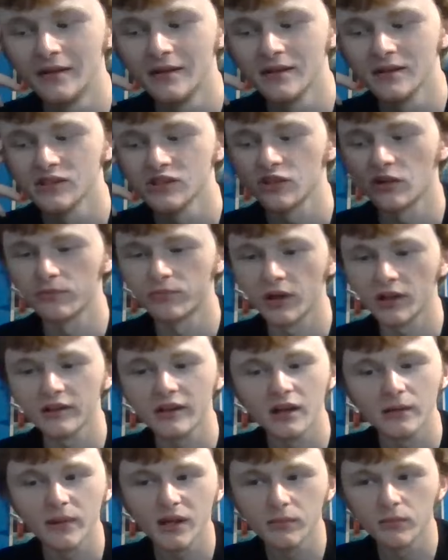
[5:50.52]
So I'm probably
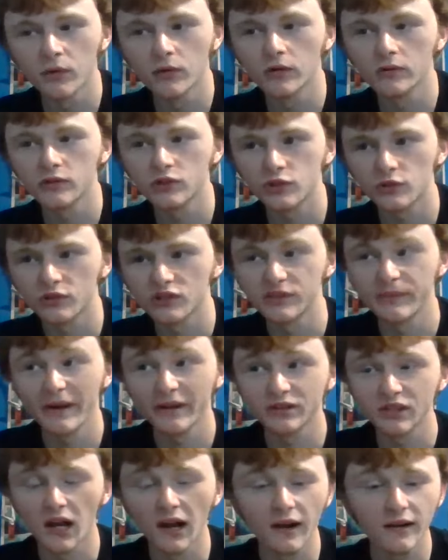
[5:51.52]
going to make more shorts
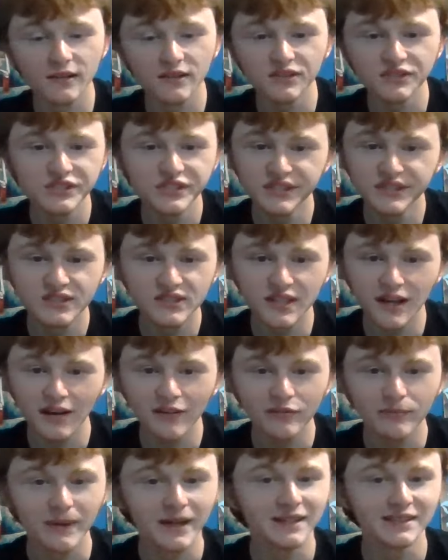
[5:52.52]
about dogs and
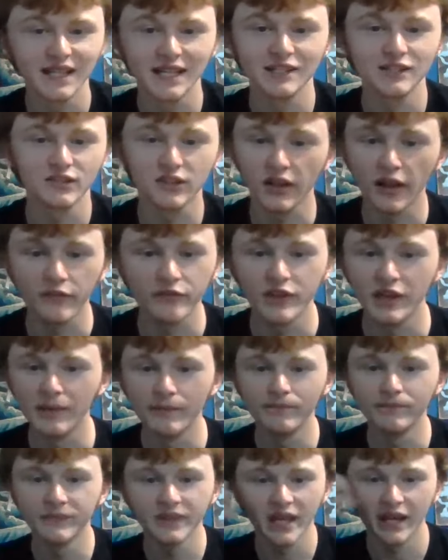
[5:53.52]
stuff, because I just love
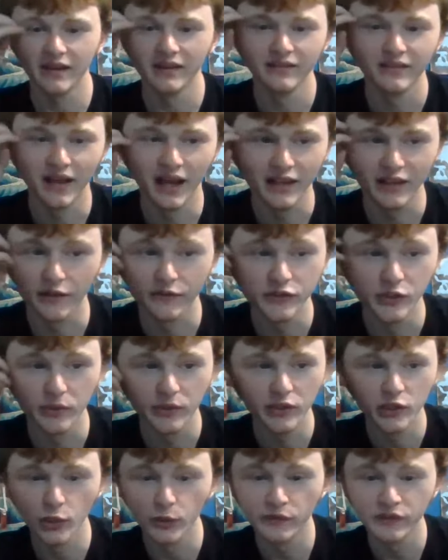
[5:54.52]
them, and I love
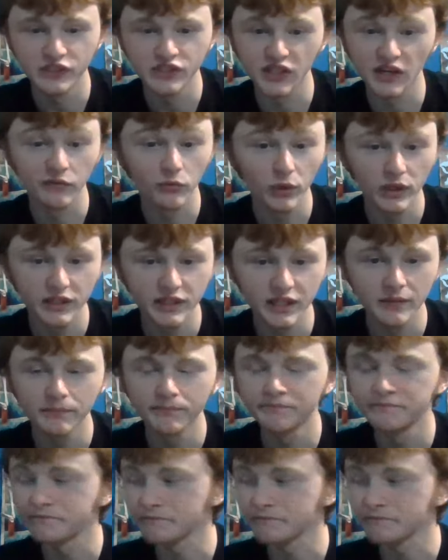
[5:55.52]
doing goofy stuff with them.